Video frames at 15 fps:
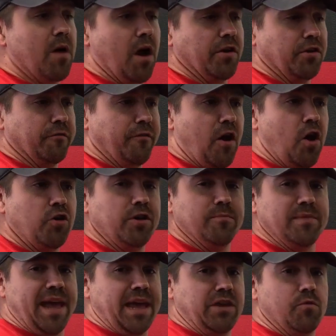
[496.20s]
on your volume
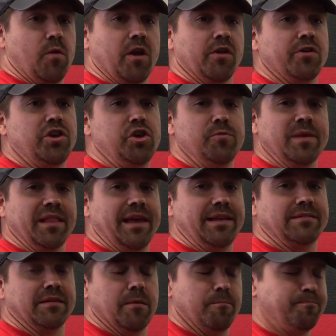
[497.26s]
day you want to
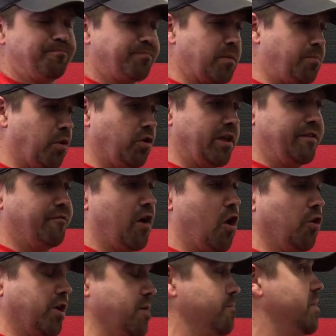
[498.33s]
accumulate some pulling
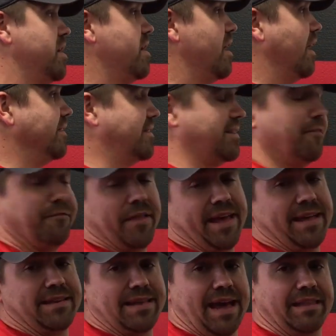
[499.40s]
volume, a
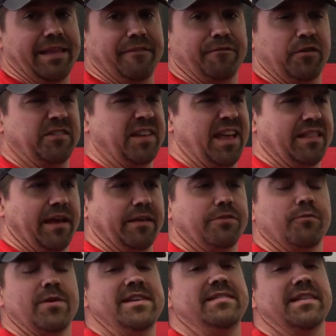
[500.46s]
stiff-legged deadlift for say like
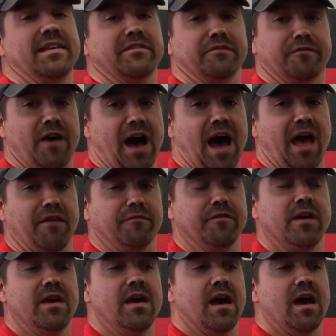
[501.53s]
3 sets of 5